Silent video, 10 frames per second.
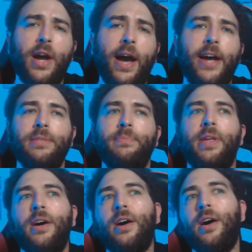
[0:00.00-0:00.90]
eyes and be
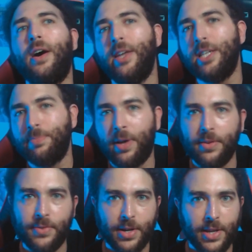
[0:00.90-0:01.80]
like, oh, this
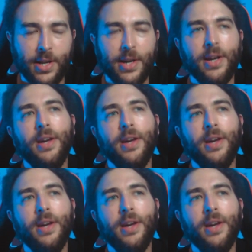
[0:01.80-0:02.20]
motherfucker here.